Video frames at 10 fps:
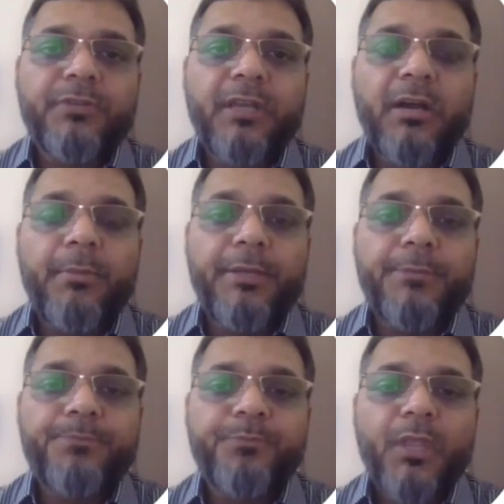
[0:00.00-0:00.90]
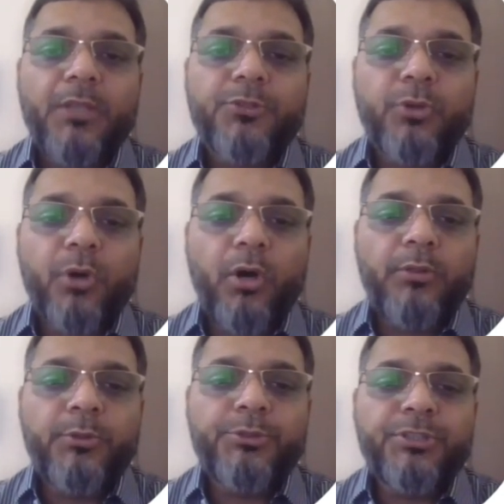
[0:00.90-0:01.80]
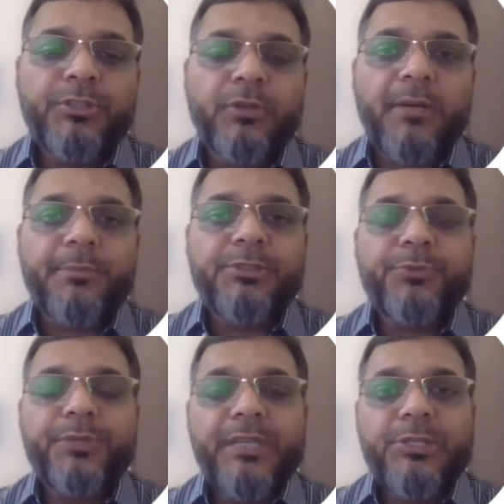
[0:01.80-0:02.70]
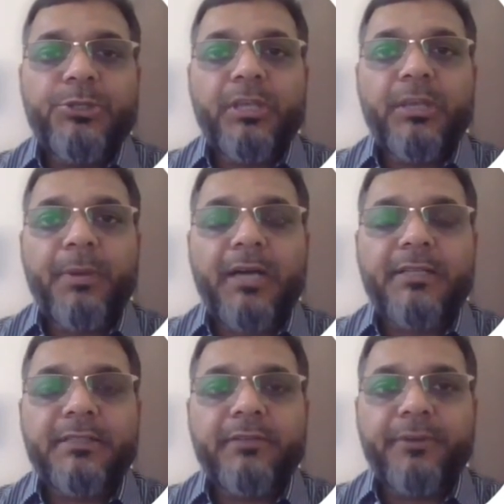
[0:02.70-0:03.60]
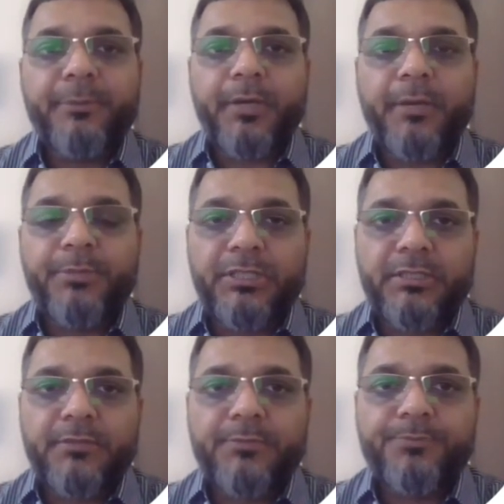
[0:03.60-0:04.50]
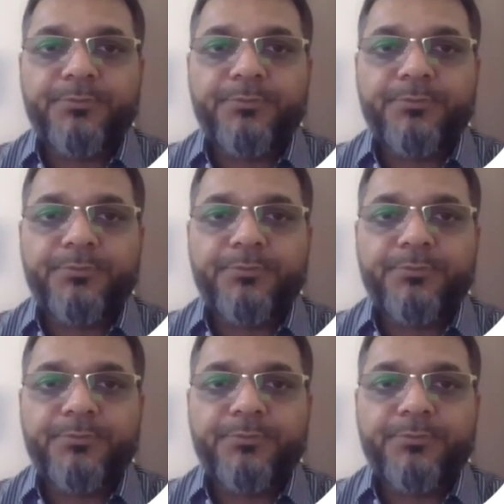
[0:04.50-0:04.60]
will come in. So all those requirements we need to keep ourselves updated.